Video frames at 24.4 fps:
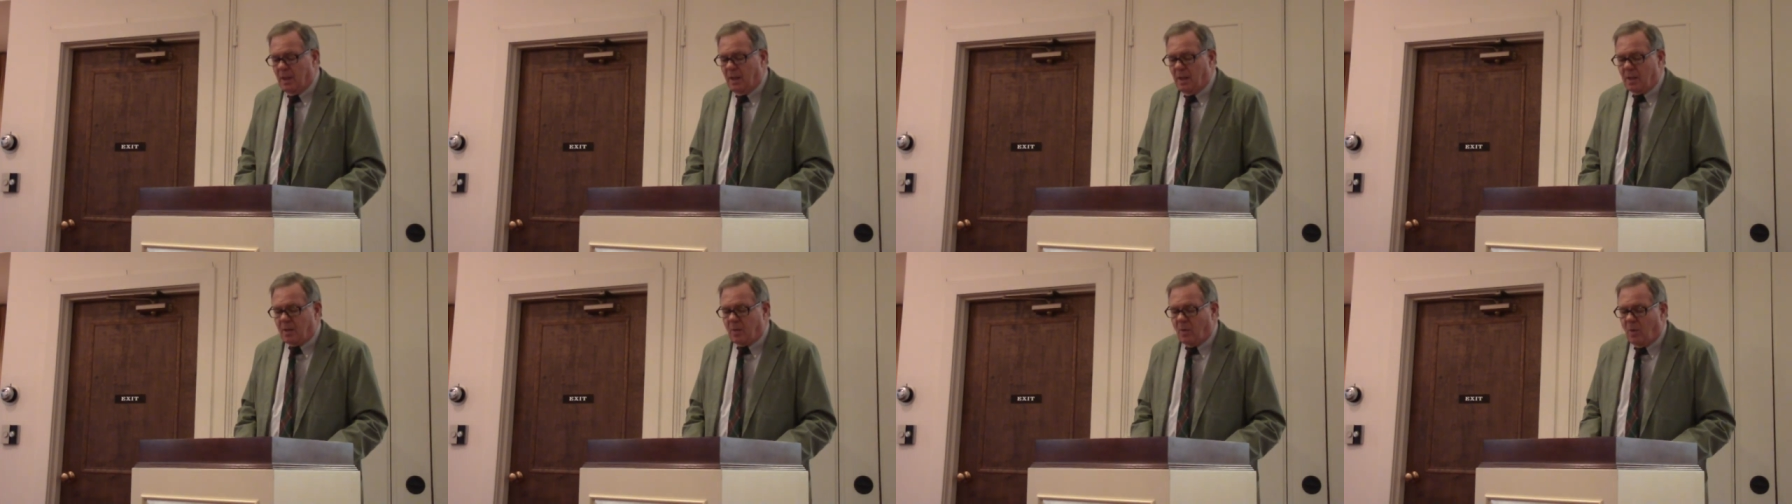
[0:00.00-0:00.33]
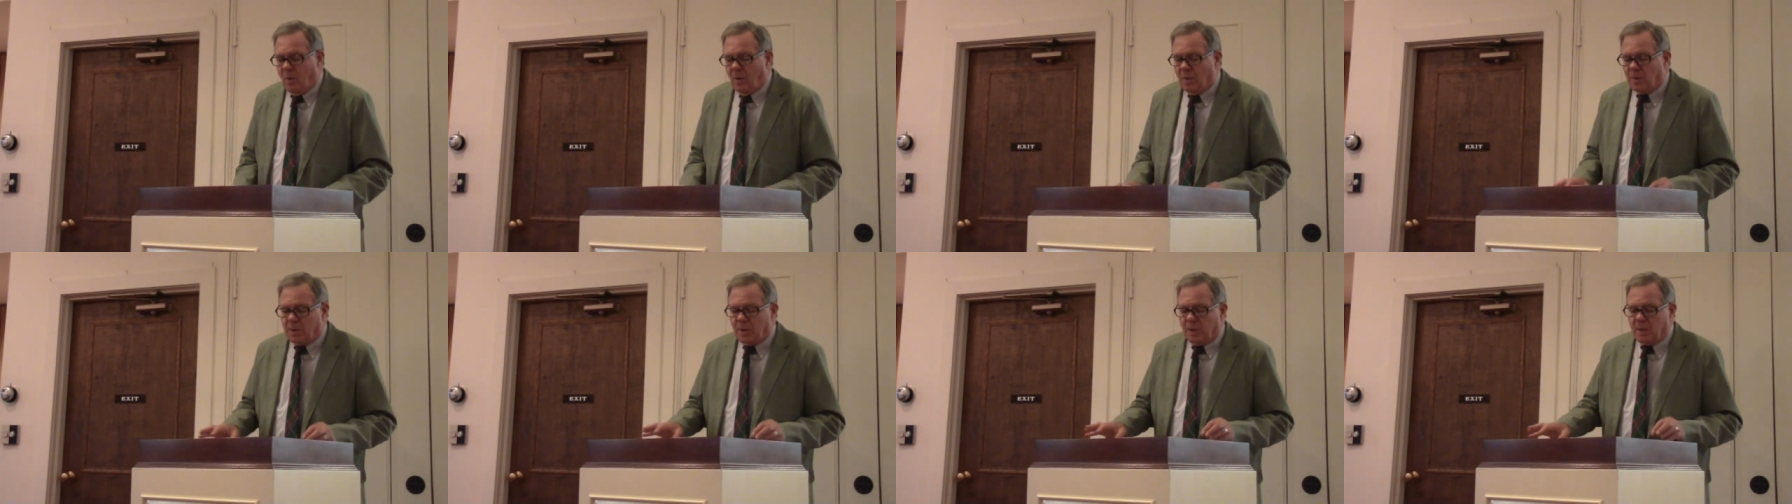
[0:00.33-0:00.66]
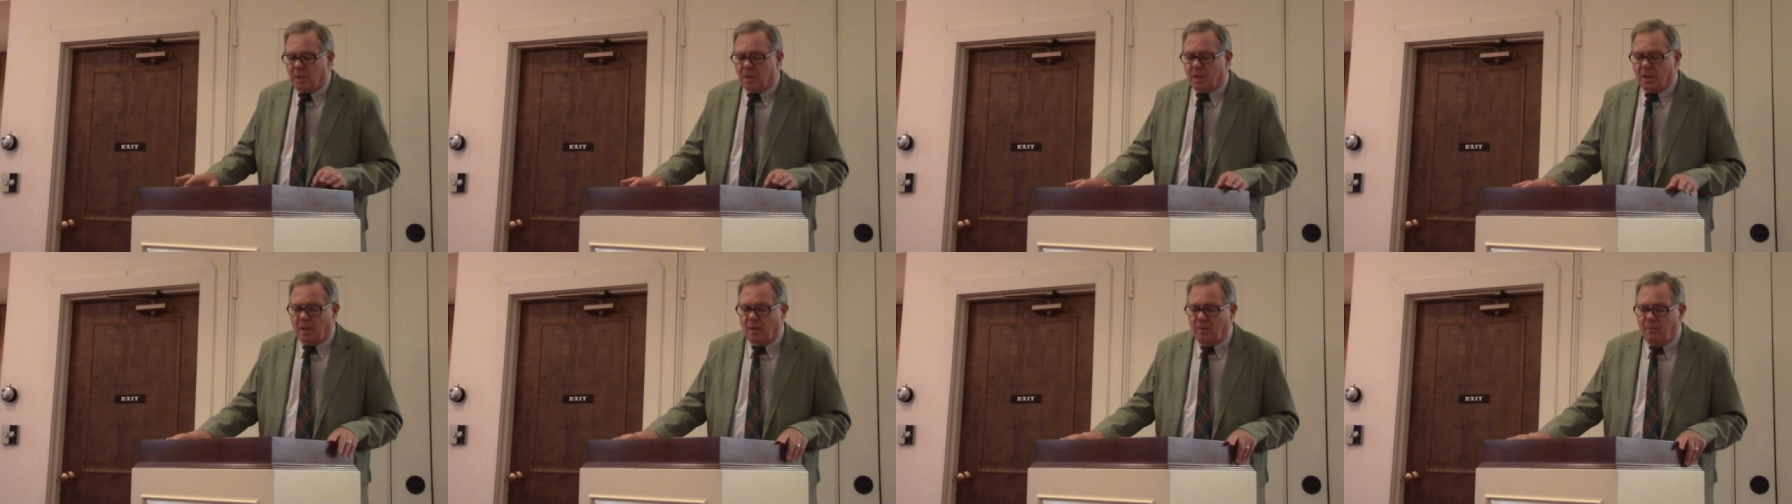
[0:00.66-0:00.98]
It calls
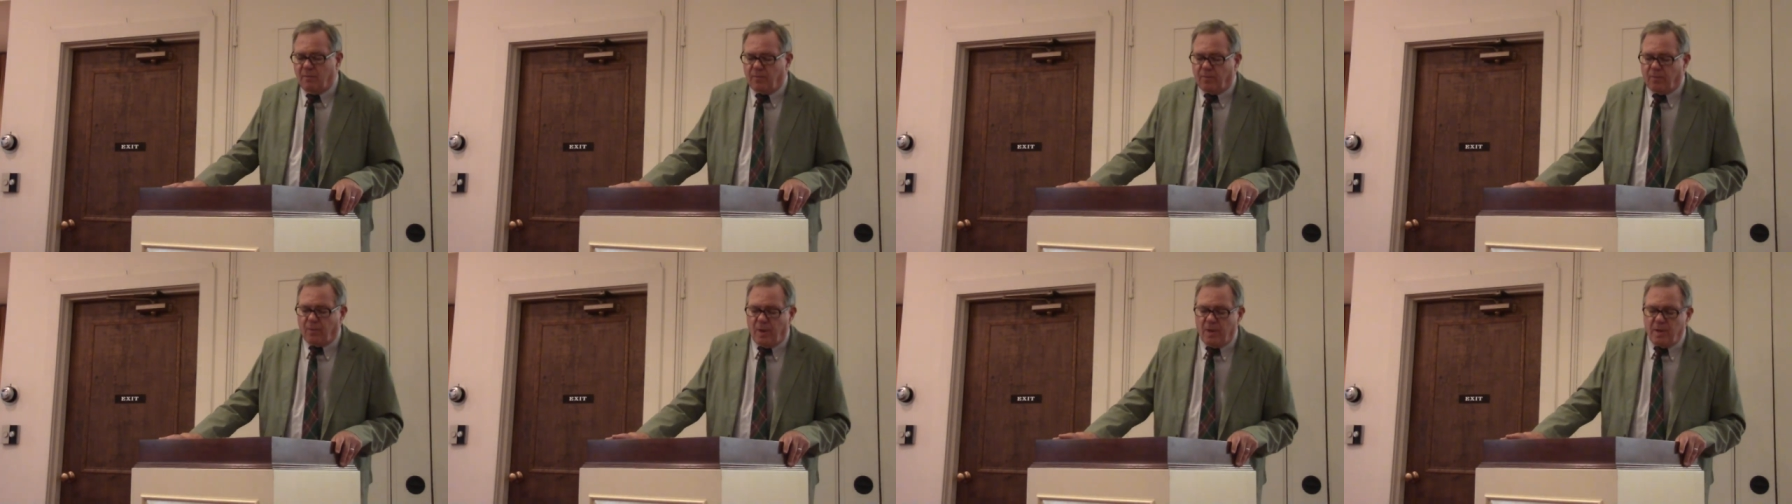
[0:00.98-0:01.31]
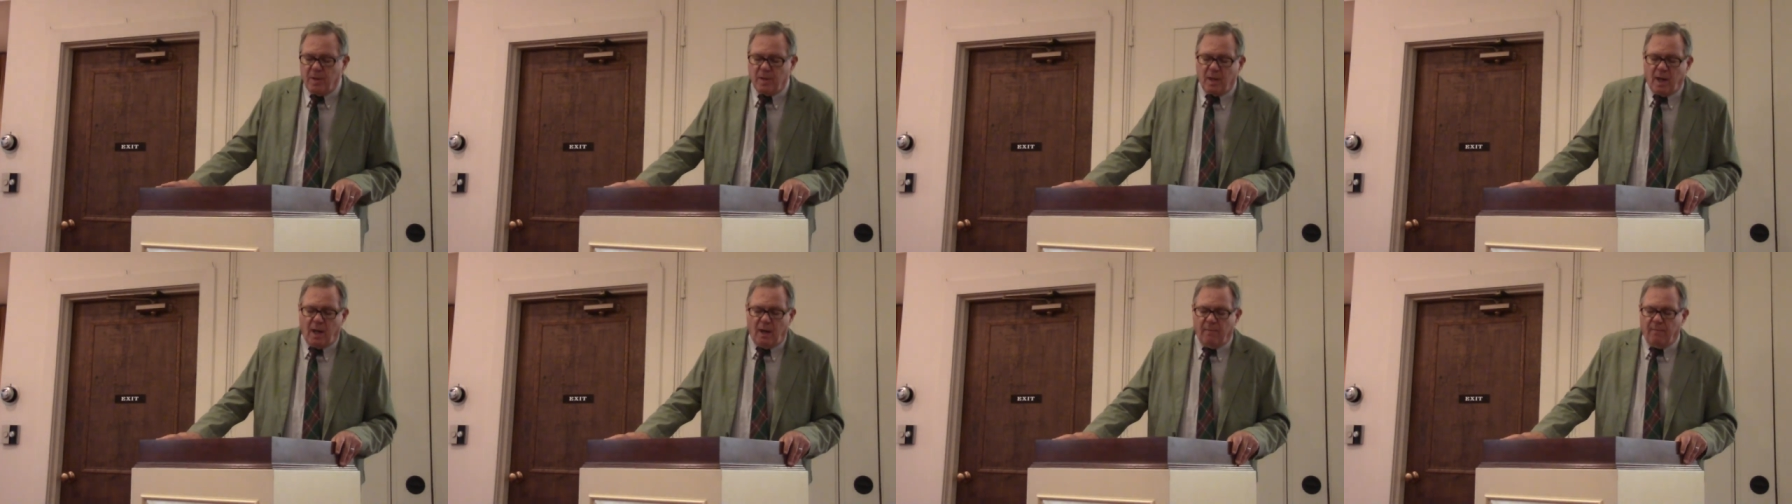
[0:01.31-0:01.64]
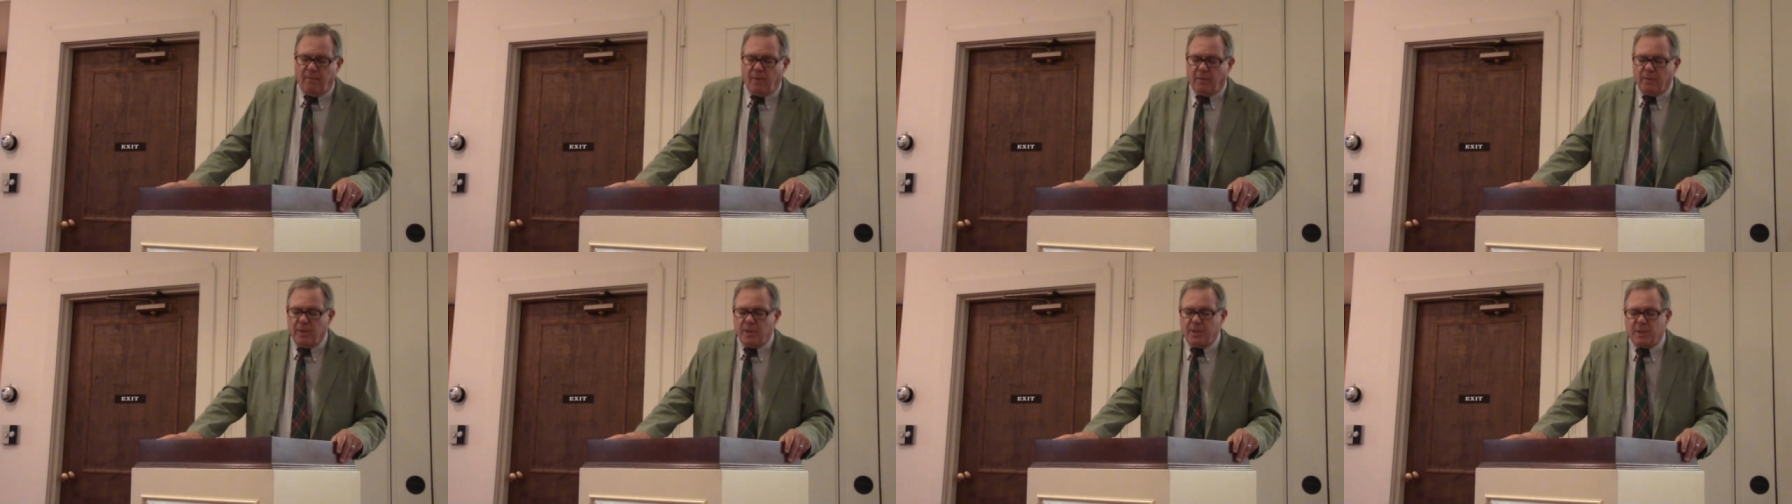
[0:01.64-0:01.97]
us to confront our
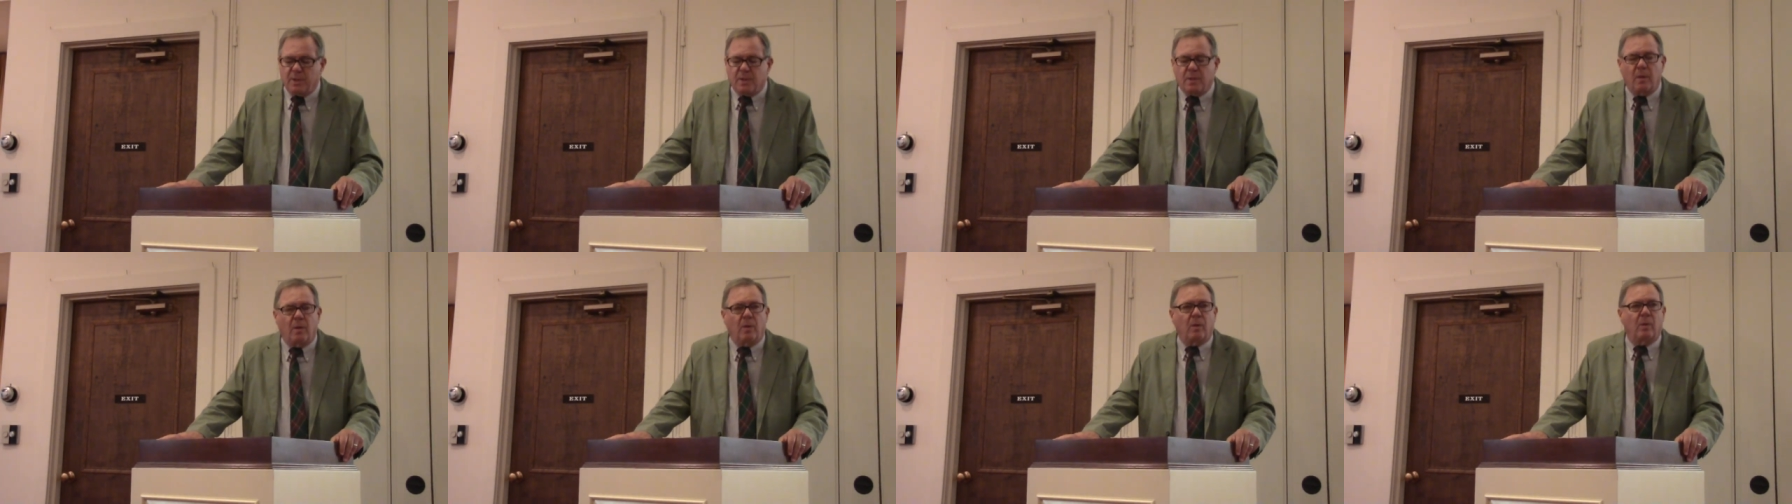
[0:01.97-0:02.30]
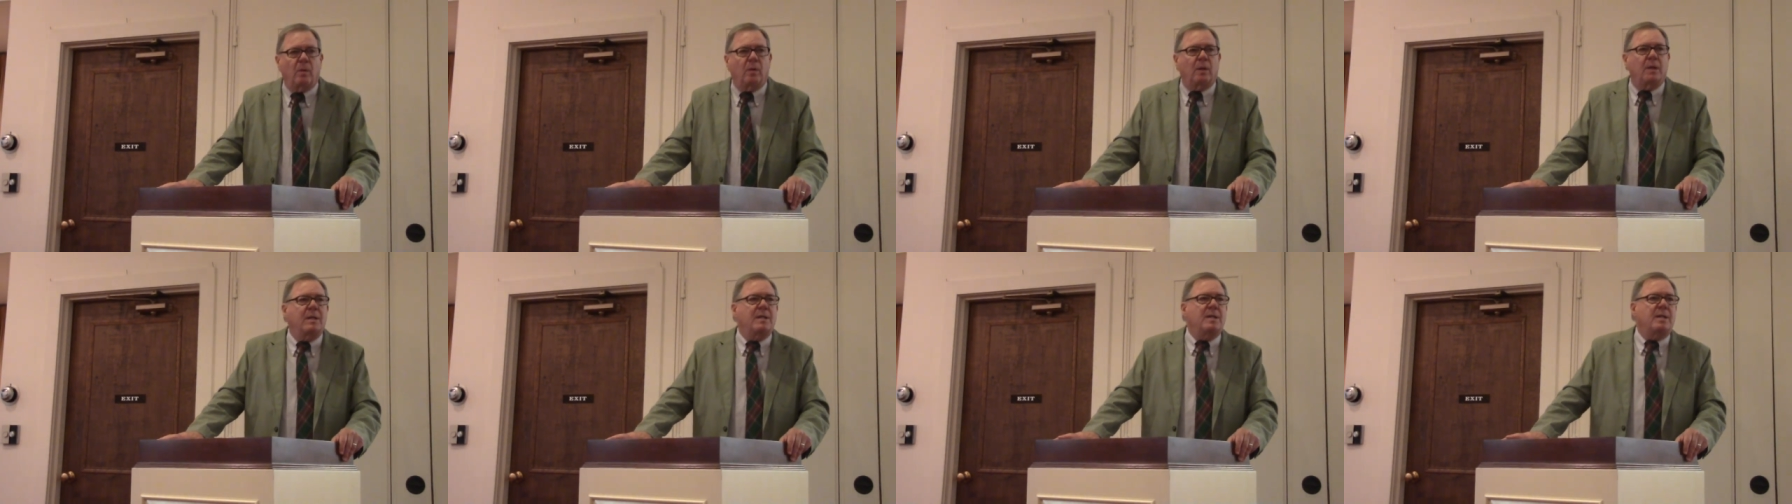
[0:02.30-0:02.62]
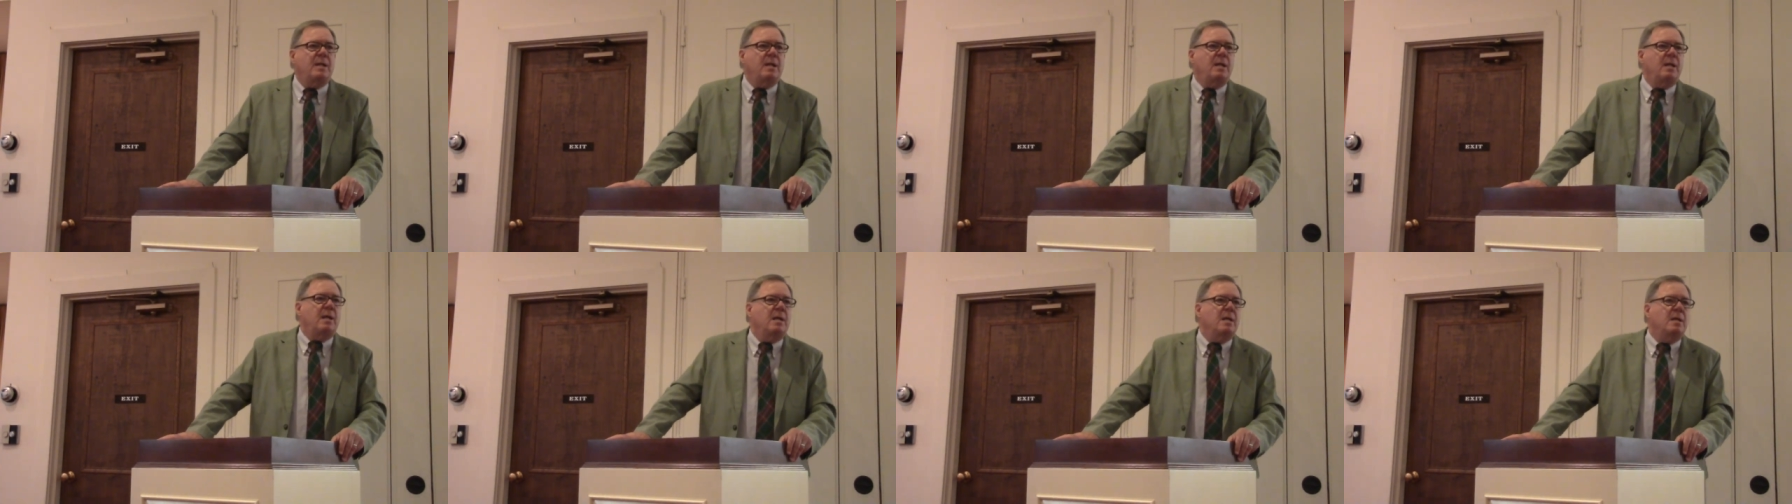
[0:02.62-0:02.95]
very soul,
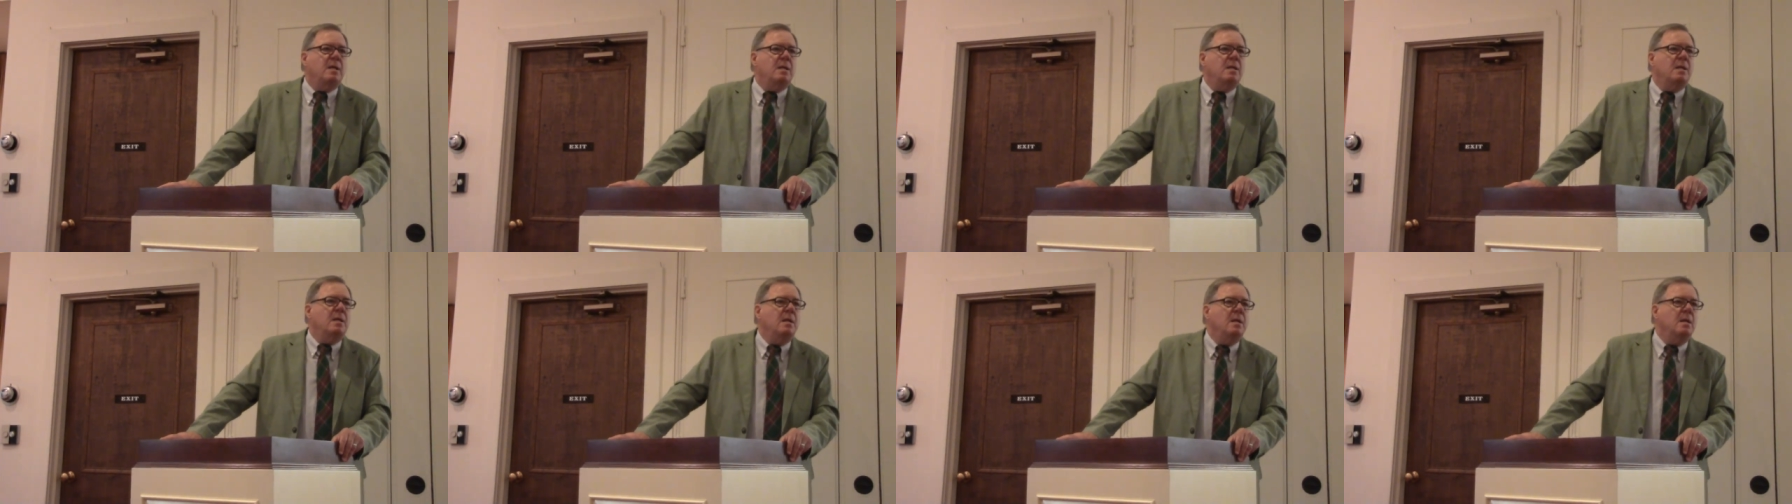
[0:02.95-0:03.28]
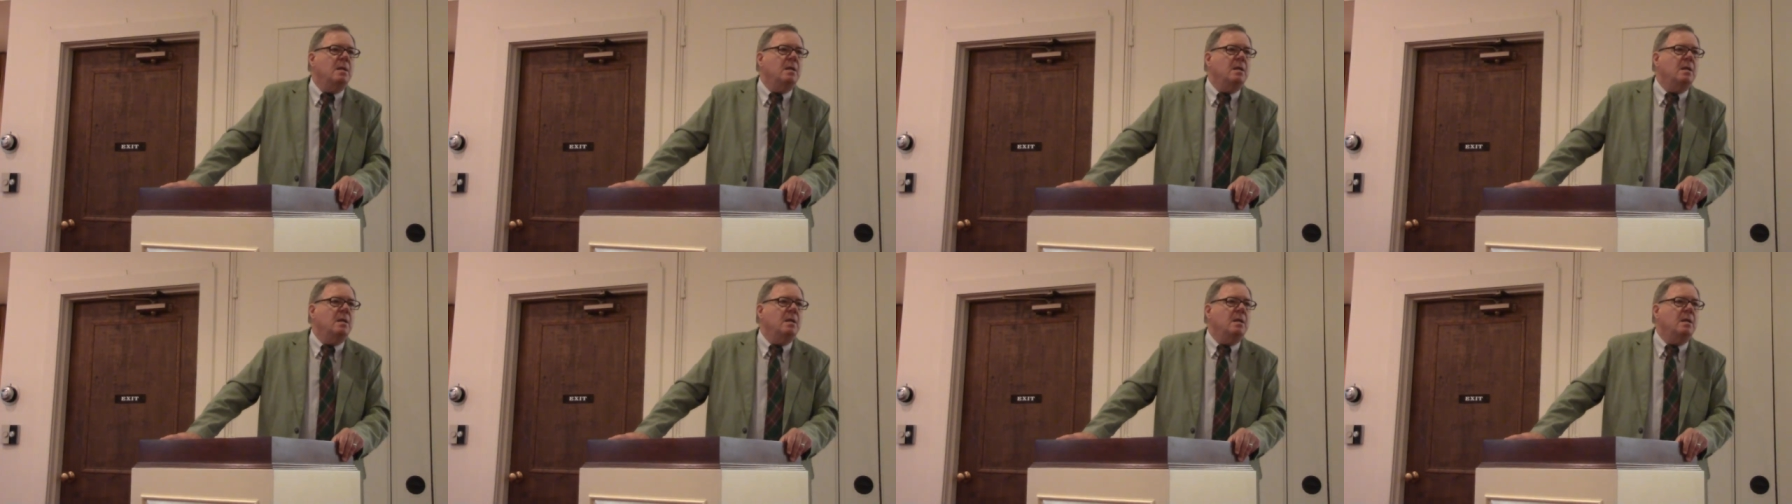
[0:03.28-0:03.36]
indeed,